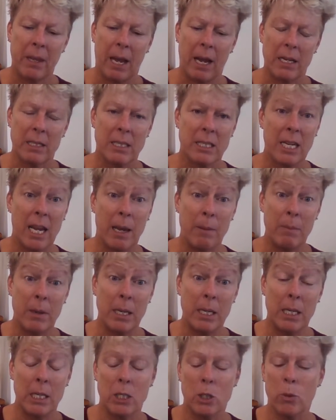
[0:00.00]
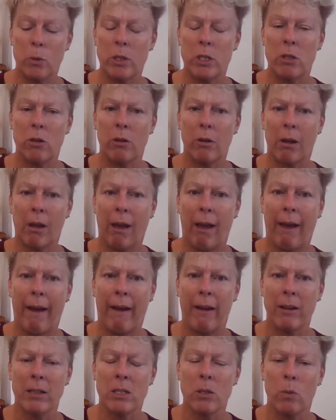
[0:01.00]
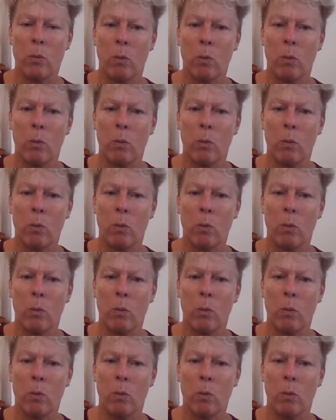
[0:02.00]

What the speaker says: state media Twitter account.